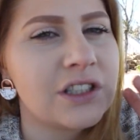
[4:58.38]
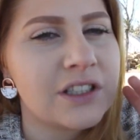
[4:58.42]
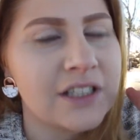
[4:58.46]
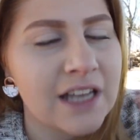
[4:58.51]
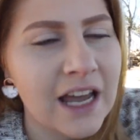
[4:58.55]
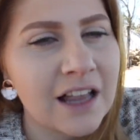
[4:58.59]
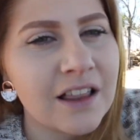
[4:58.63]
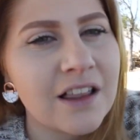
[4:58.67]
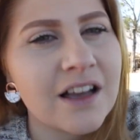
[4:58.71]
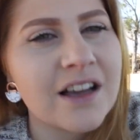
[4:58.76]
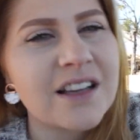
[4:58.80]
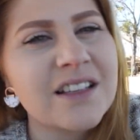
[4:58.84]

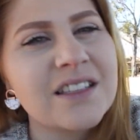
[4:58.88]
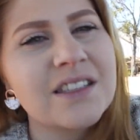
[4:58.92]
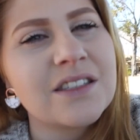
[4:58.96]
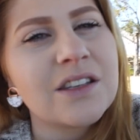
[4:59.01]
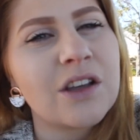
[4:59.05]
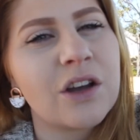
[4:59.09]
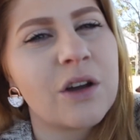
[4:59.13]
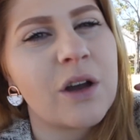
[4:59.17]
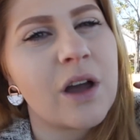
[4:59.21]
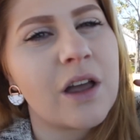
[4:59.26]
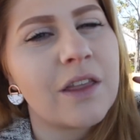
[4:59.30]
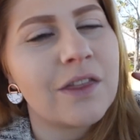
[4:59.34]
tell us
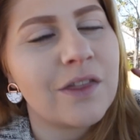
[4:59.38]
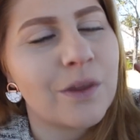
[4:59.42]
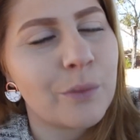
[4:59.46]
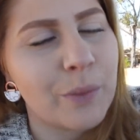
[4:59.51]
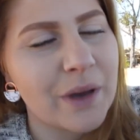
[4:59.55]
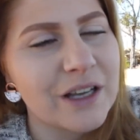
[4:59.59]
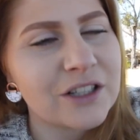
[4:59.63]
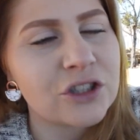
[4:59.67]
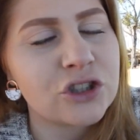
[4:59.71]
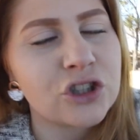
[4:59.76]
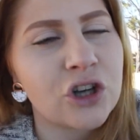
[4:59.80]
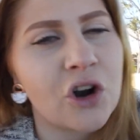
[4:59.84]

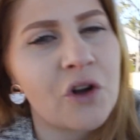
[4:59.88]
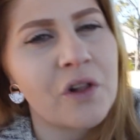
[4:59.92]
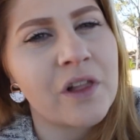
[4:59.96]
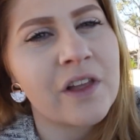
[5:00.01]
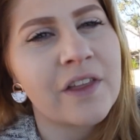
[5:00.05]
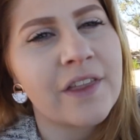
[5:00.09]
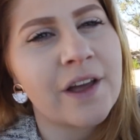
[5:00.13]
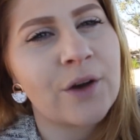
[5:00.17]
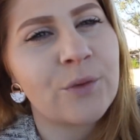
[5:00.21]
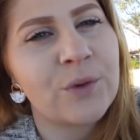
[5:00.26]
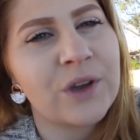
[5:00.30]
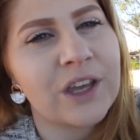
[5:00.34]
best stroller
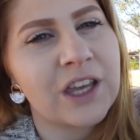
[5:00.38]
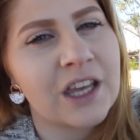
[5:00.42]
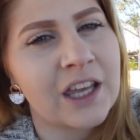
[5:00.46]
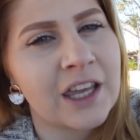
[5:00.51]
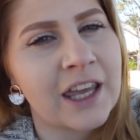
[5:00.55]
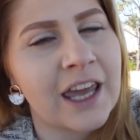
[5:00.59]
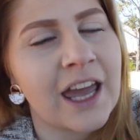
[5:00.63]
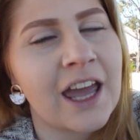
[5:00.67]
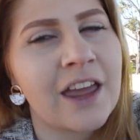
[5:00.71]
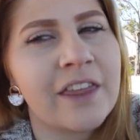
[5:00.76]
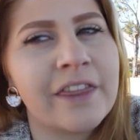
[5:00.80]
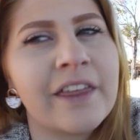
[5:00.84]
that we can
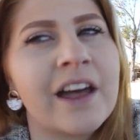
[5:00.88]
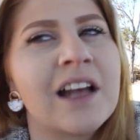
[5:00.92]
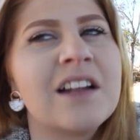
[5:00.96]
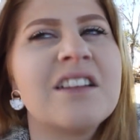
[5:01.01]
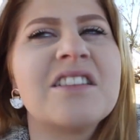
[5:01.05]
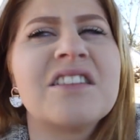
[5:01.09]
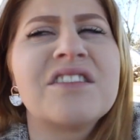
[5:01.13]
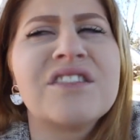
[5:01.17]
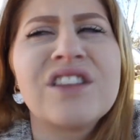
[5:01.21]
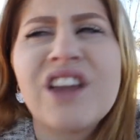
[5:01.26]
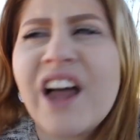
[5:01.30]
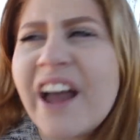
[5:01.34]
get
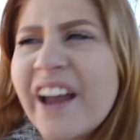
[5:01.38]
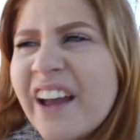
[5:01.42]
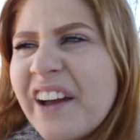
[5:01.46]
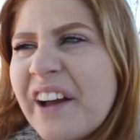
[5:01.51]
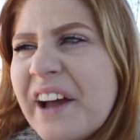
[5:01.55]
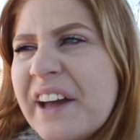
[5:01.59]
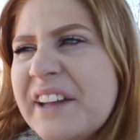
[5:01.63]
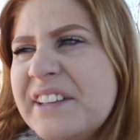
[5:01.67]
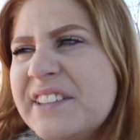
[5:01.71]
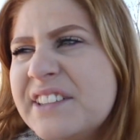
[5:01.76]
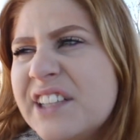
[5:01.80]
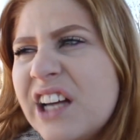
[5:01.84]
that's like
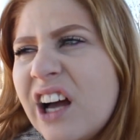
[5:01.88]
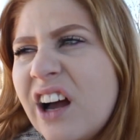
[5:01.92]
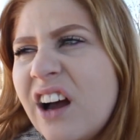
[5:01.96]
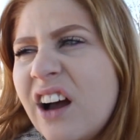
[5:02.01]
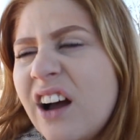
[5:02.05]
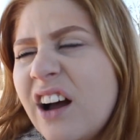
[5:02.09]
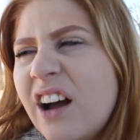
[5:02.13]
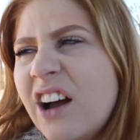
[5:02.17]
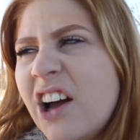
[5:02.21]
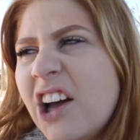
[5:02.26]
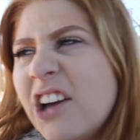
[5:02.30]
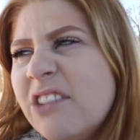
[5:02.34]

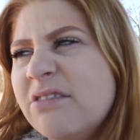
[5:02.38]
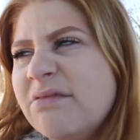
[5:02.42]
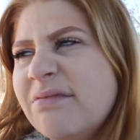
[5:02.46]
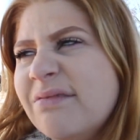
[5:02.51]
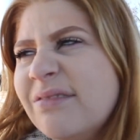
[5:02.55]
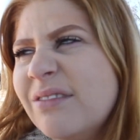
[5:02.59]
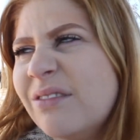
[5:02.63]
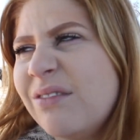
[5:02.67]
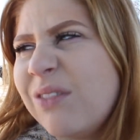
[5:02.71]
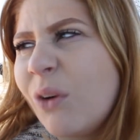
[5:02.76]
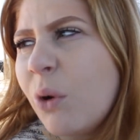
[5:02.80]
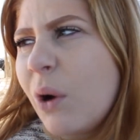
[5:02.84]
under
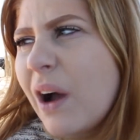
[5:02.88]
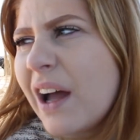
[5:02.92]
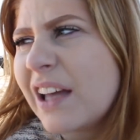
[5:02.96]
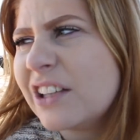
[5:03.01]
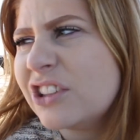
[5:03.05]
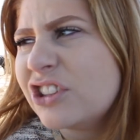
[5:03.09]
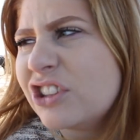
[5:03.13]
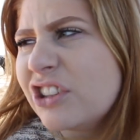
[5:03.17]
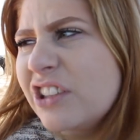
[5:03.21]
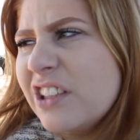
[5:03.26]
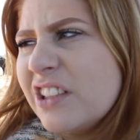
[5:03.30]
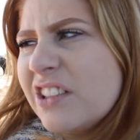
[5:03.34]
four
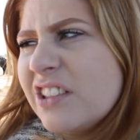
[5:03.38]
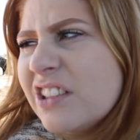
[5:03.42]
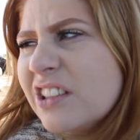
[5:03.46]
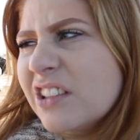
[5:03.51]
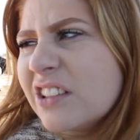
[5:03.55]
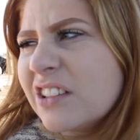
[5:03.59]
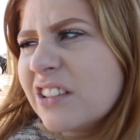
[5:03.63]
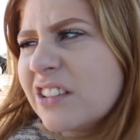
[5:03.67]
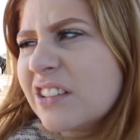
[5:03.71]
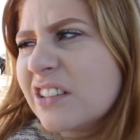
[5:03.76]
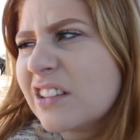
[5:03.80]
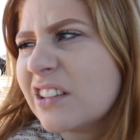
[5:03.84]
hundred
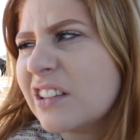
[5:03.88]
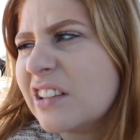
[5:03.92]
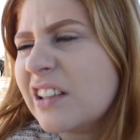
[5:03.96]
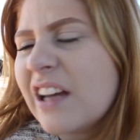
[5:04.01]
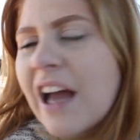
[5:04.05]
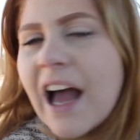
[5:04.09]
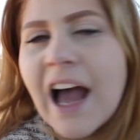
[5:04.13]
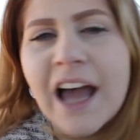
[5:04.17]
dollars? Yeah.